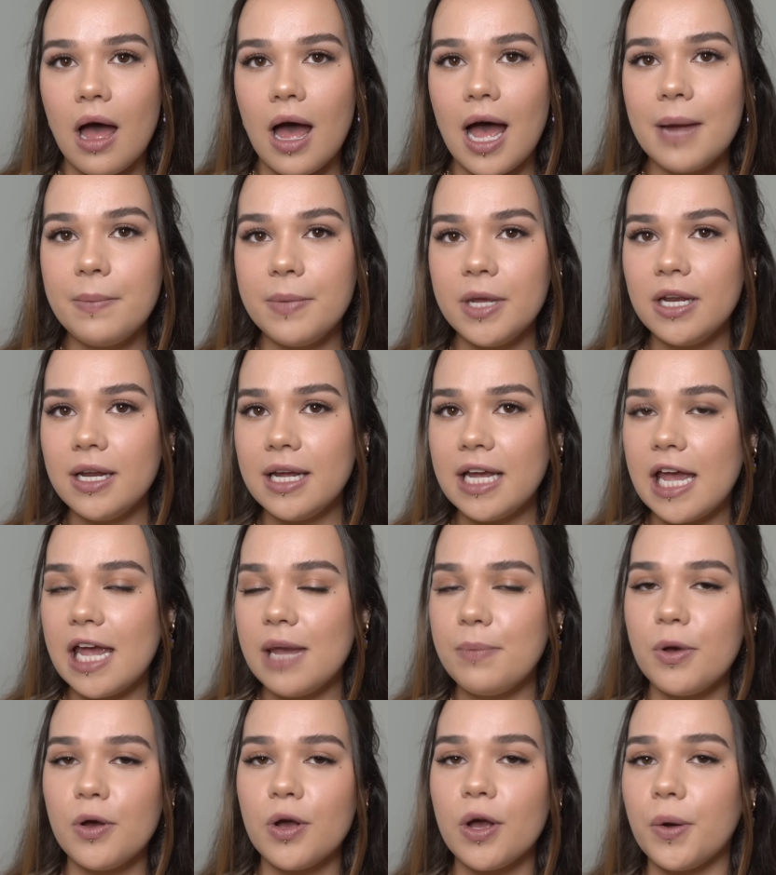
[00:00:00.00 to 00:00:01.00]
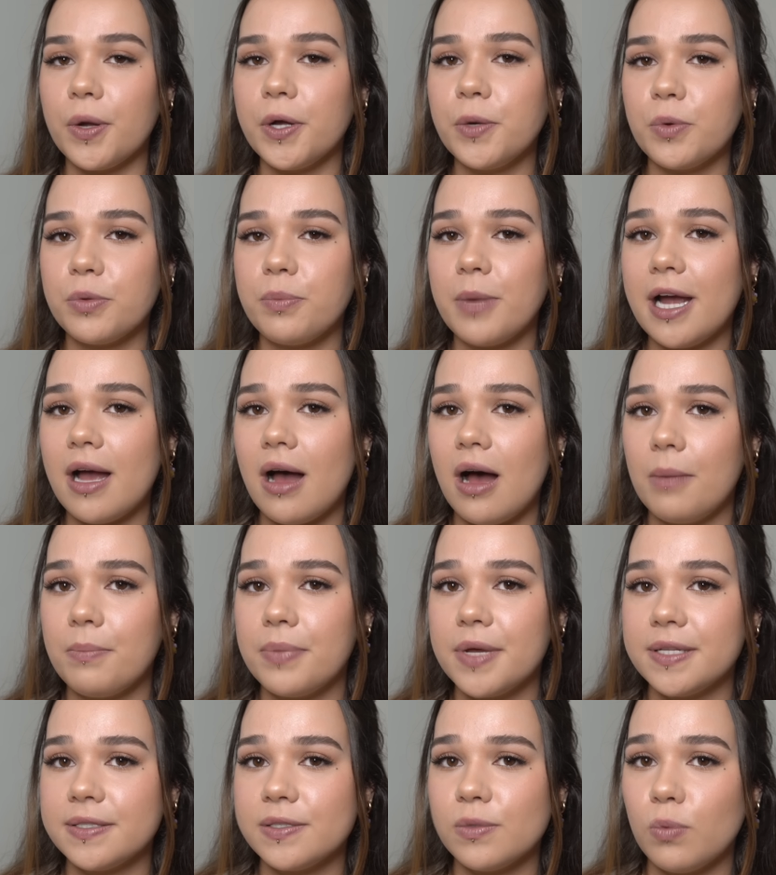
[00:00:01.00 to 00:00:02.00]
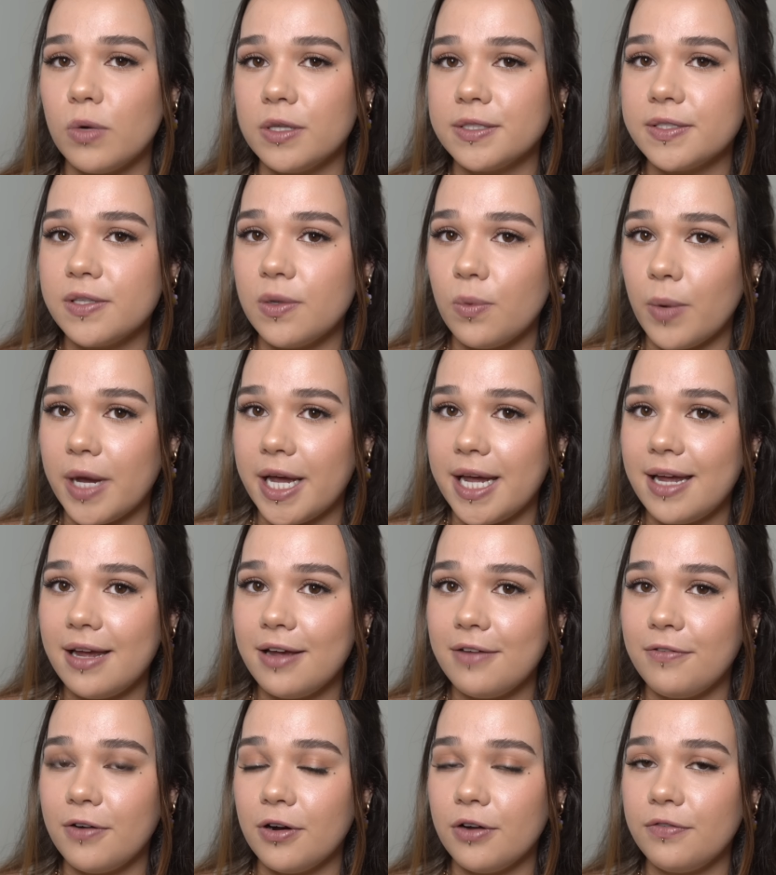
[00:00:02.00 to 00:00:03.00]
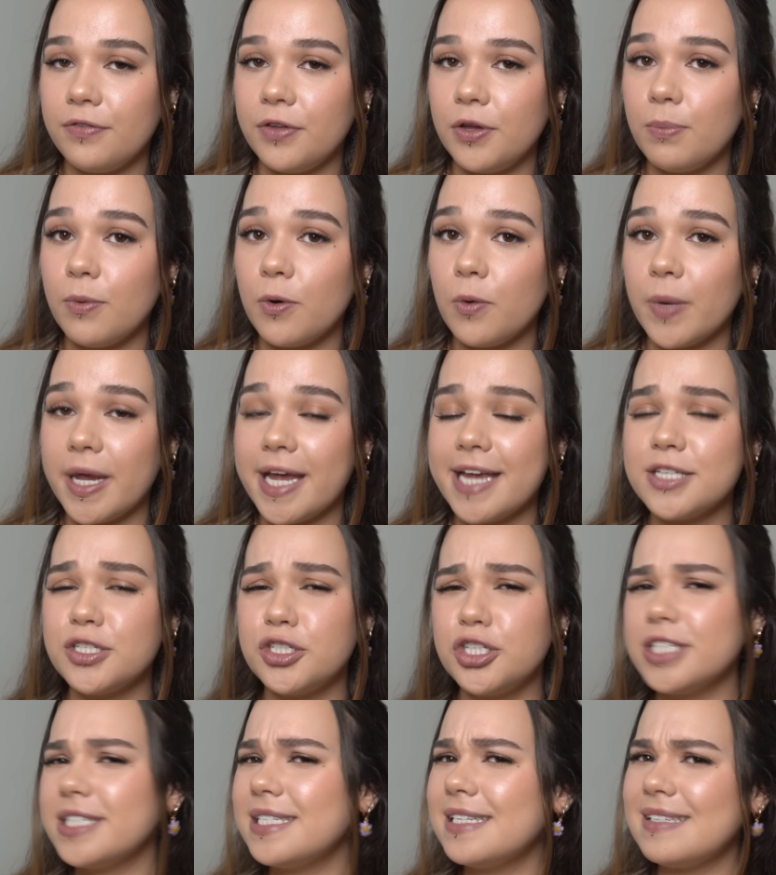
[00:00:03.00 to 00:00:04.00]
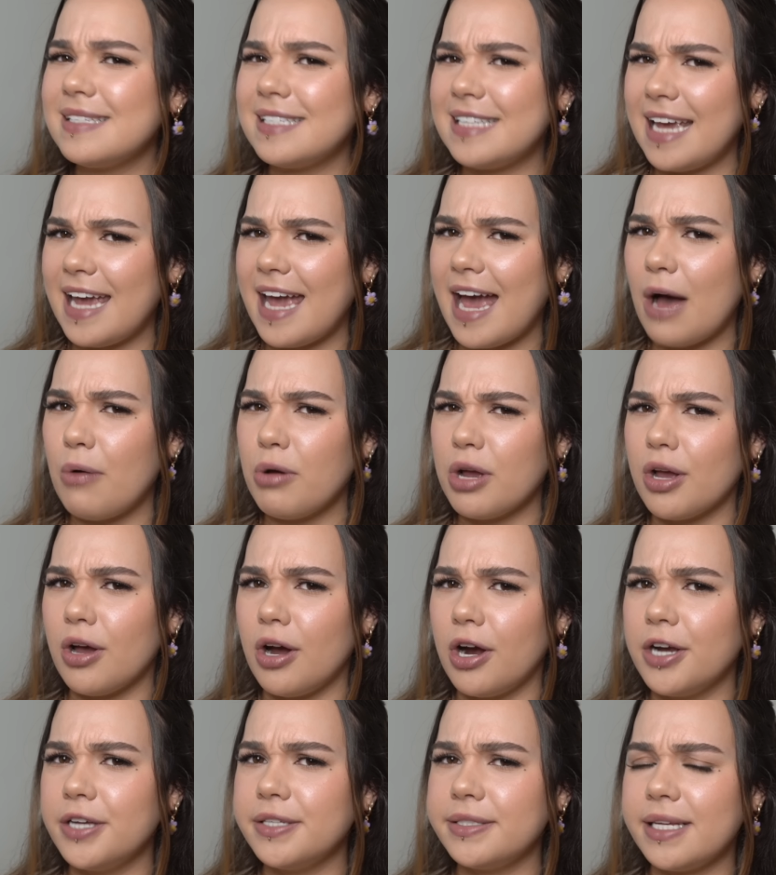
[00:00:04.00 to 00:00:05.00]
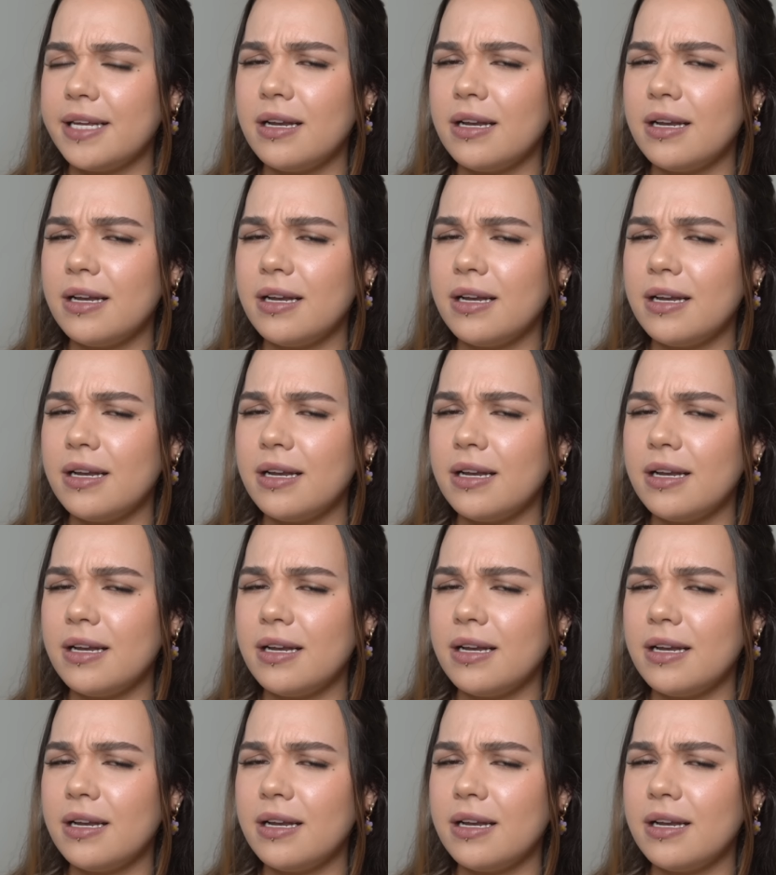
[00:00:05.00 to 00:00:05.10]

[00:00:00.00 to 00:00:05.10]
I'm gonna keep on going with my armpits once a week for a few more weeks just to see how it goes,